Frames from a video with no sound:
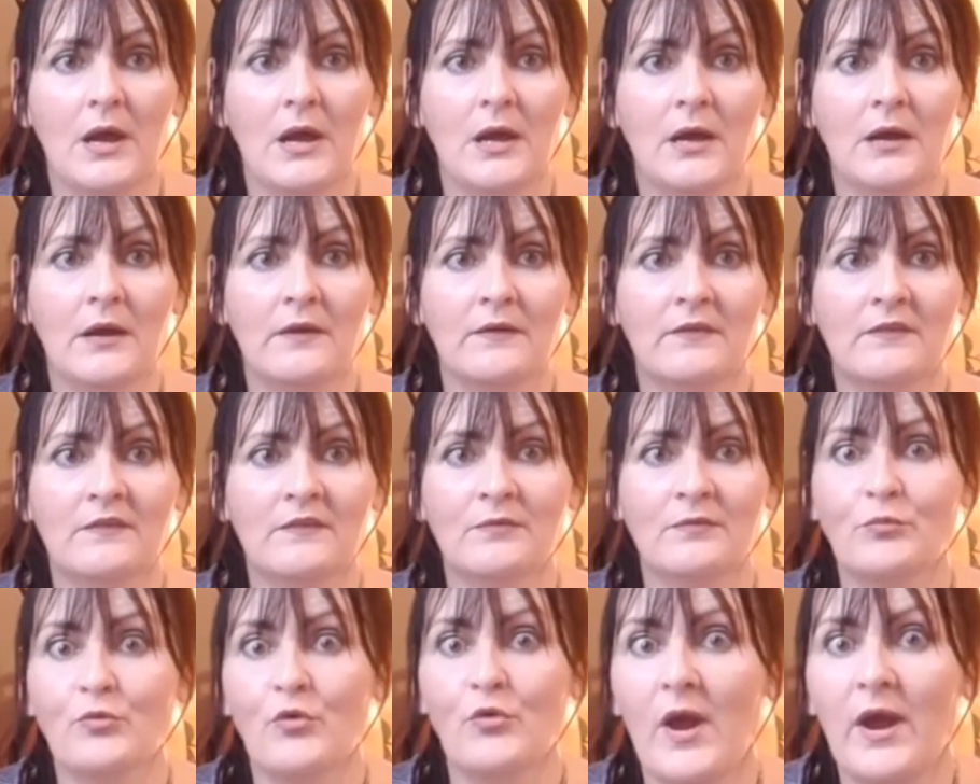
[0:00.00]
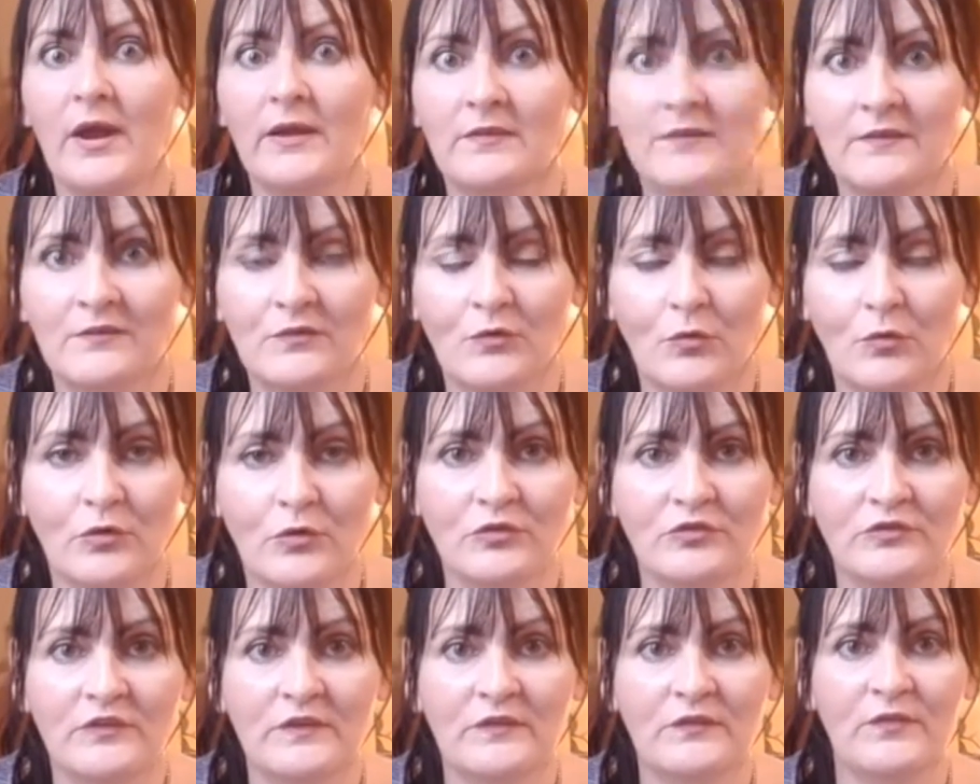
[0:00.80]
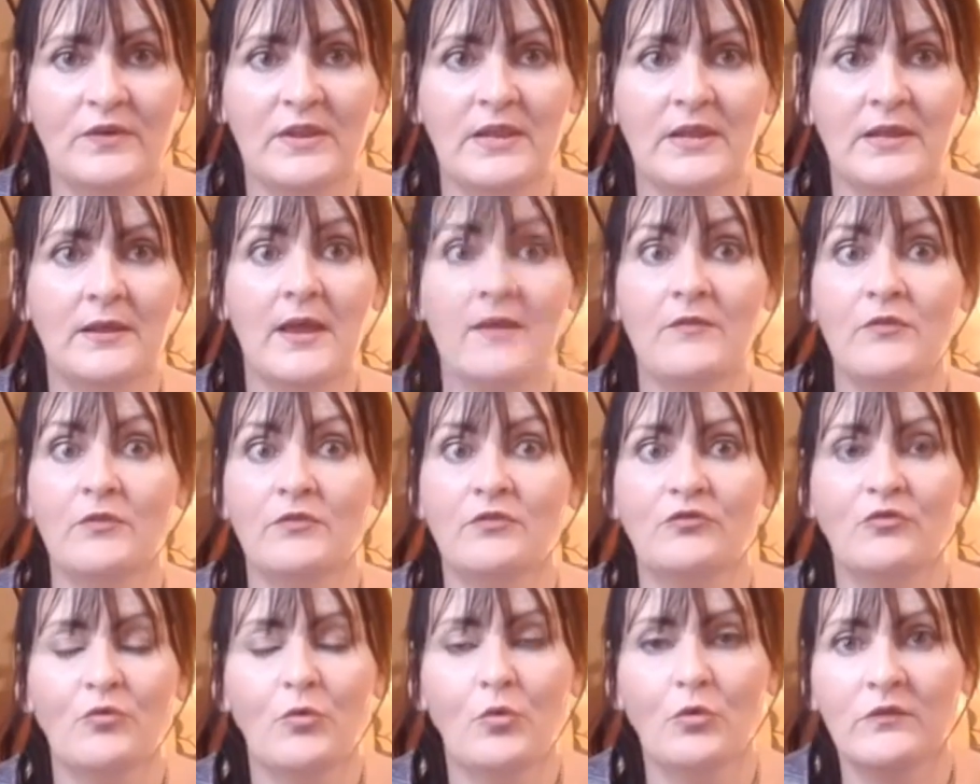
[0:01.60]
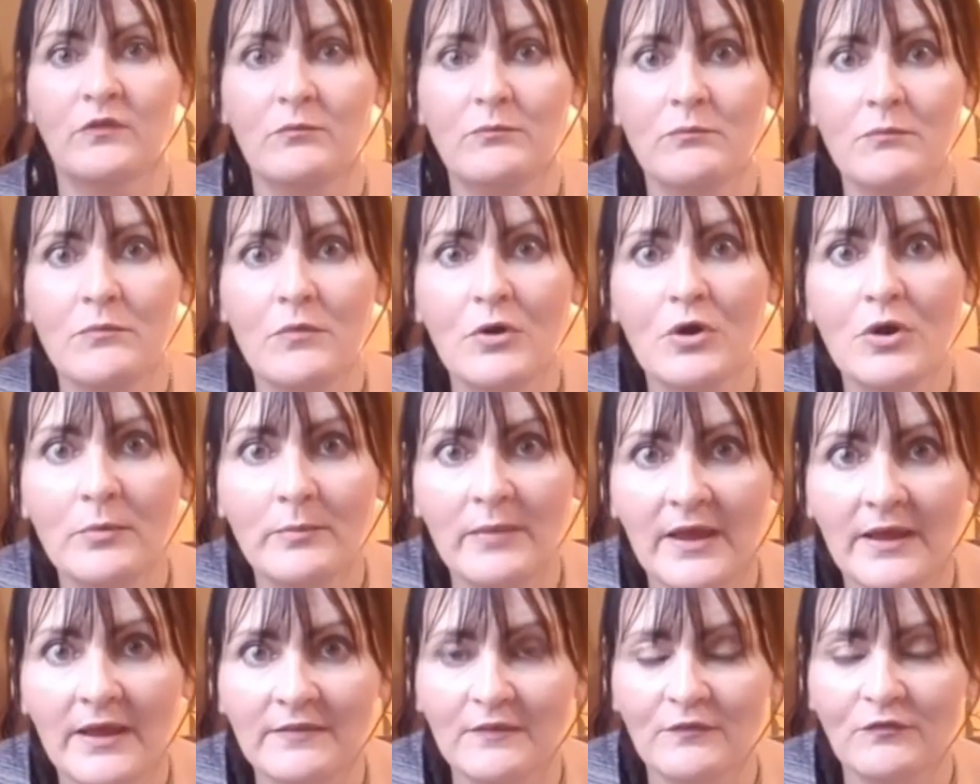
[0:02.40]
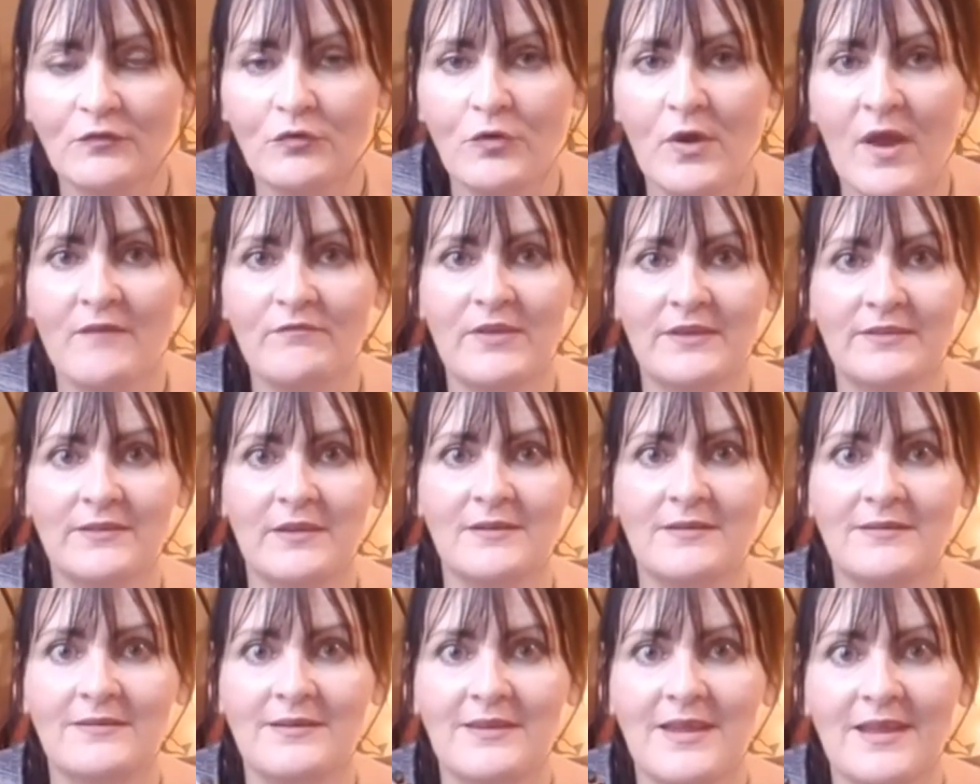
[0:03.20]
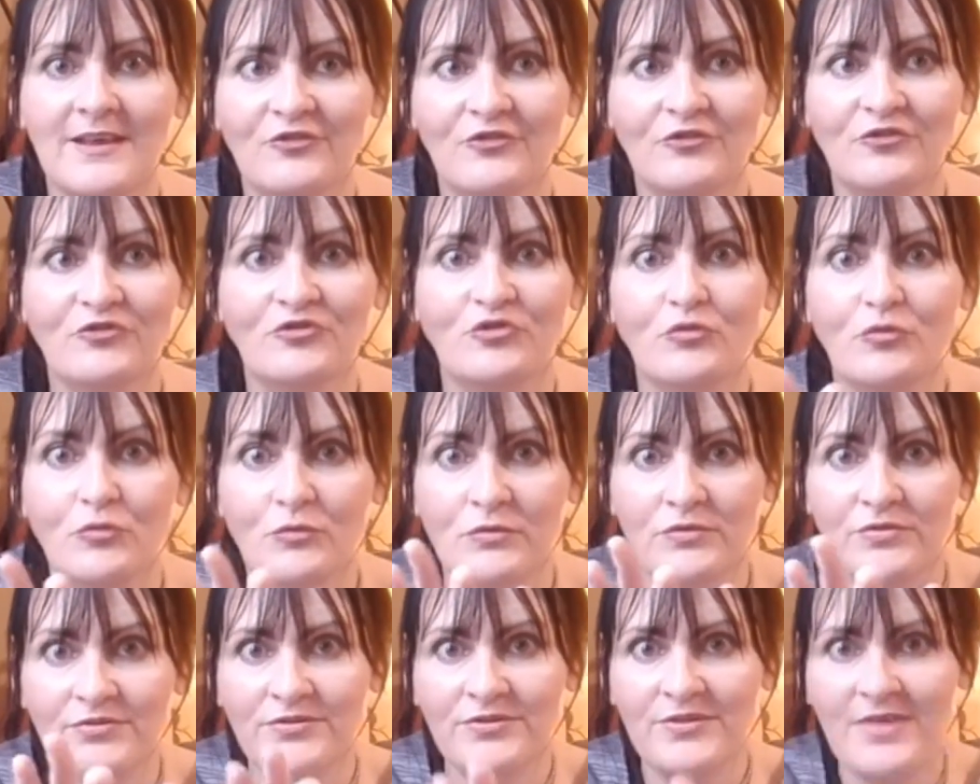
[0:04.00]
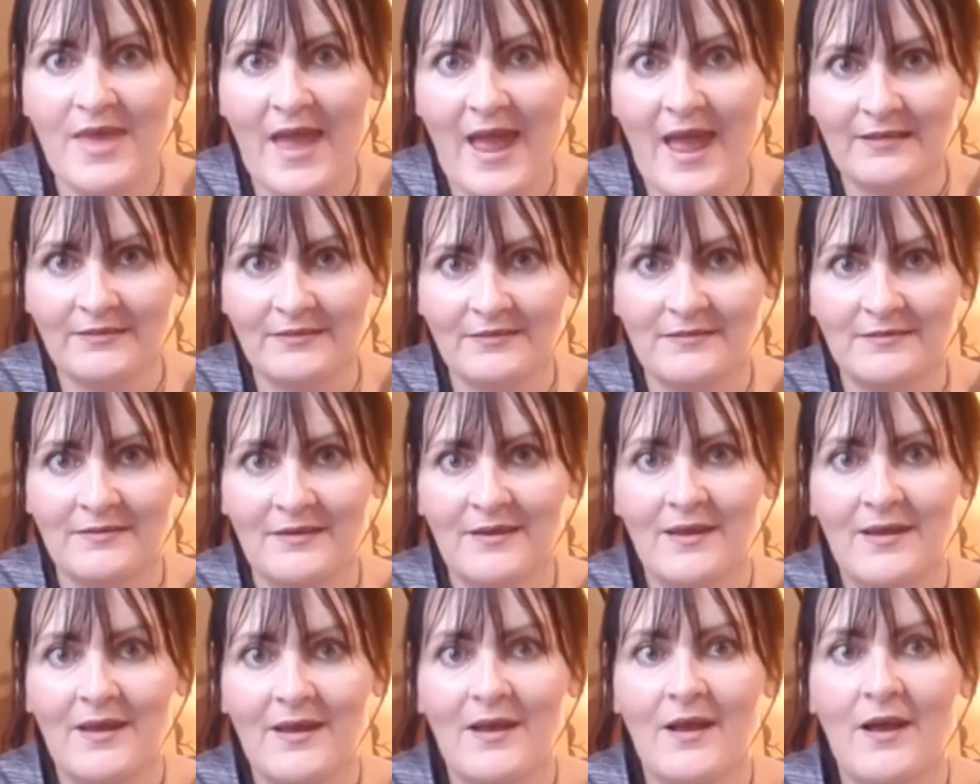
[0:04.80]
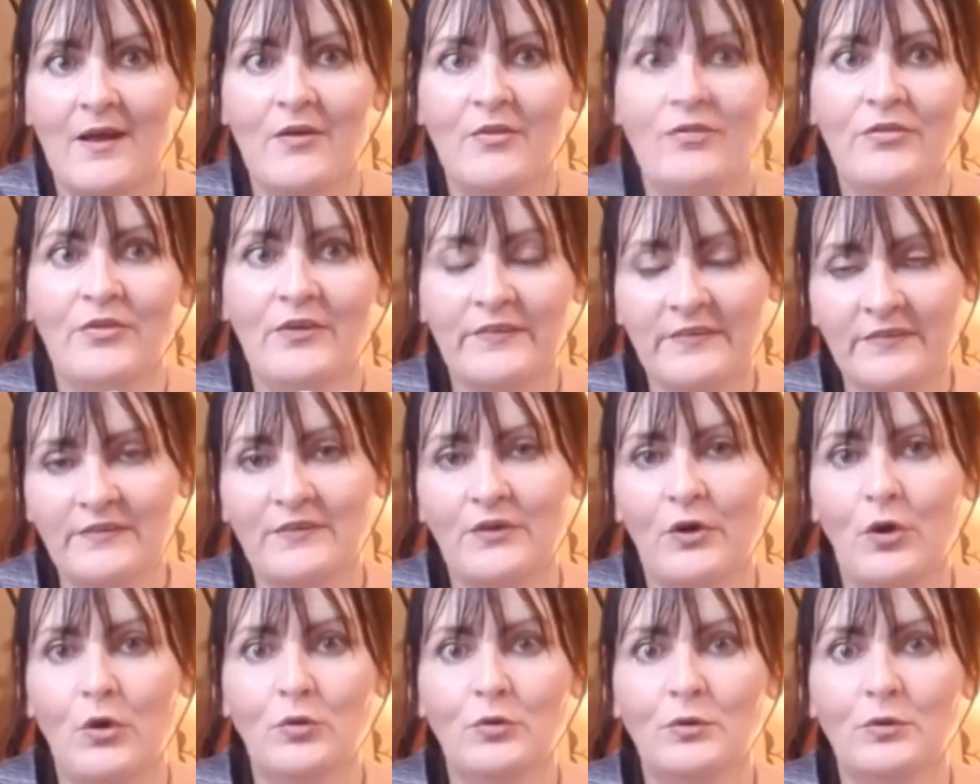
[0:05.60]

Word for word: uh, sprites or you're just feeling even towards mermaids, if you have that connection to that, this is a